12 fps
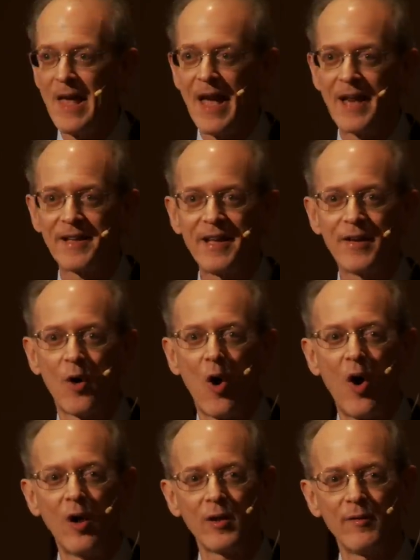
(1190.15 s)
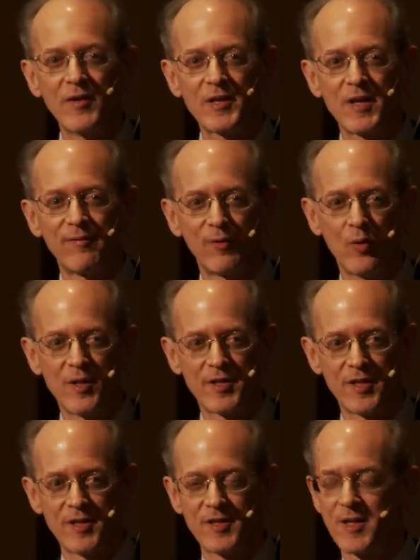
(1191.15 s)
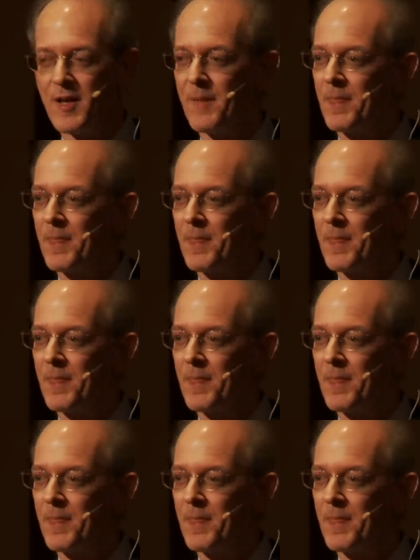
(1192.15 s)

And again, all of these influences